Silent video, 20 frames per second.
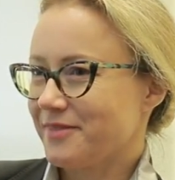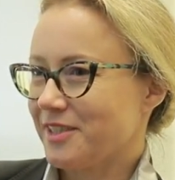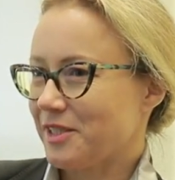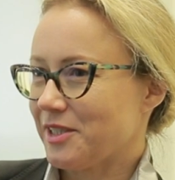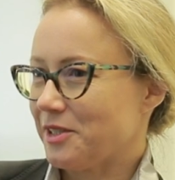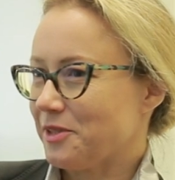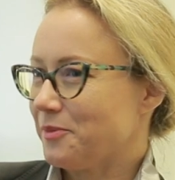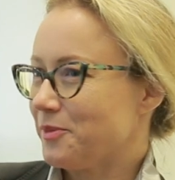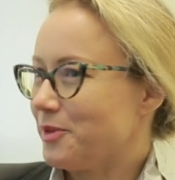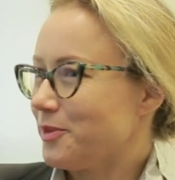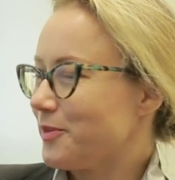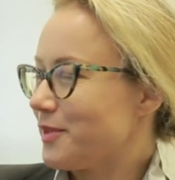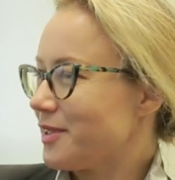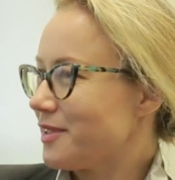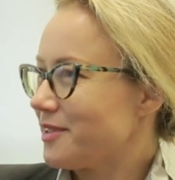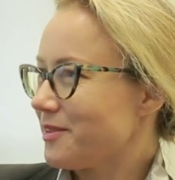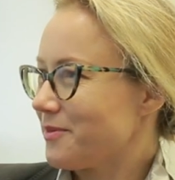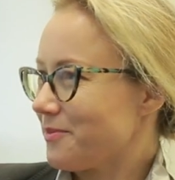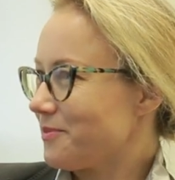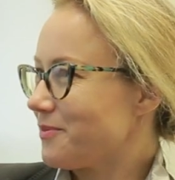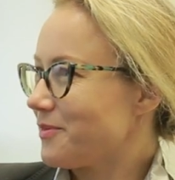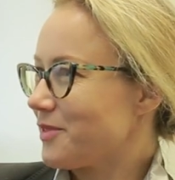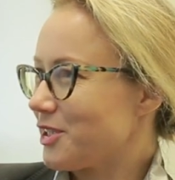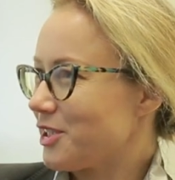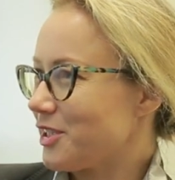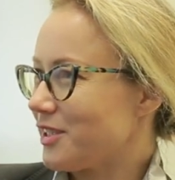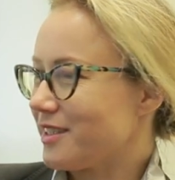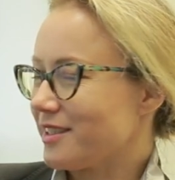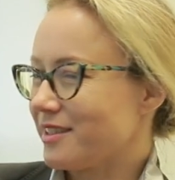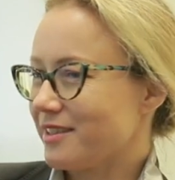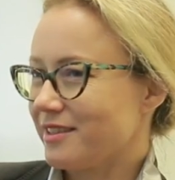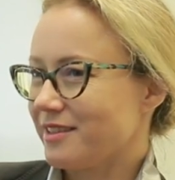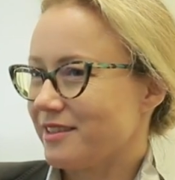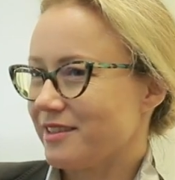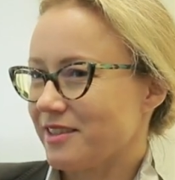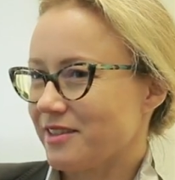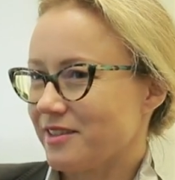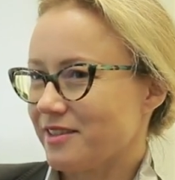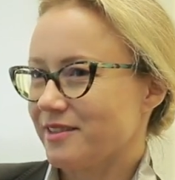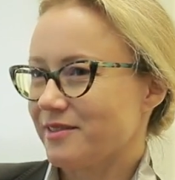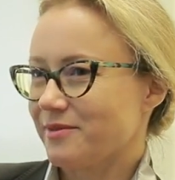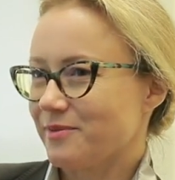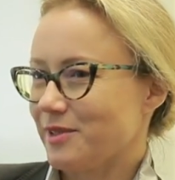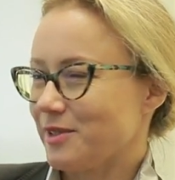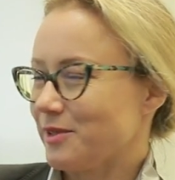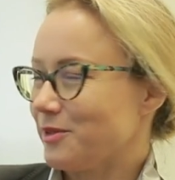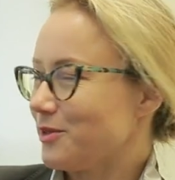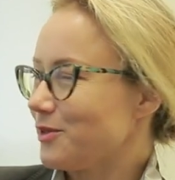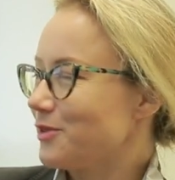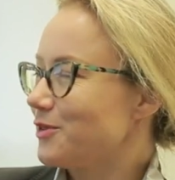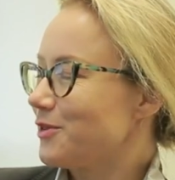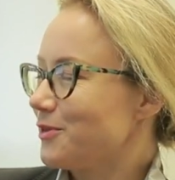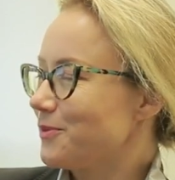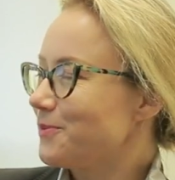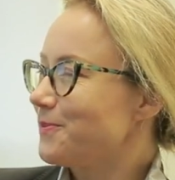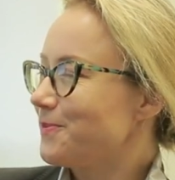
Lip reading: great moments shared in this research.